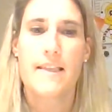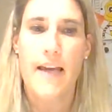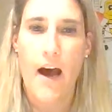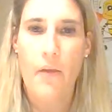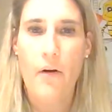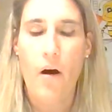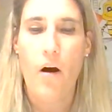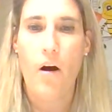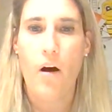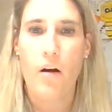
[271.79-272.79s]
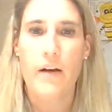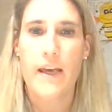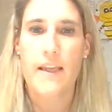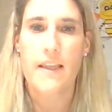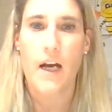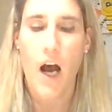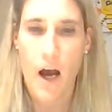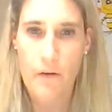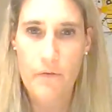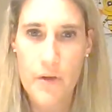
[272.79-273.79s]
down the hall in the
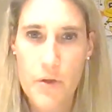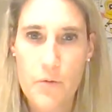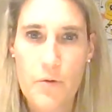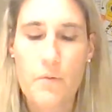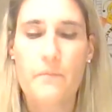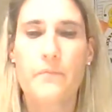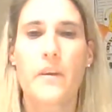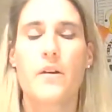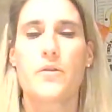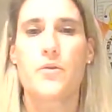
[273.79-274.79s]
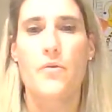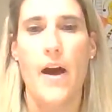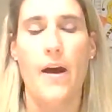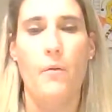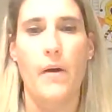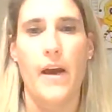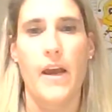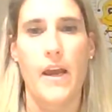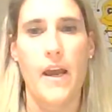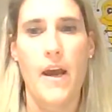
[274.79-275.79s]
conference room. So that
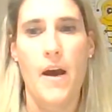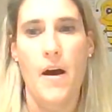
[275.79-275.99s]
way,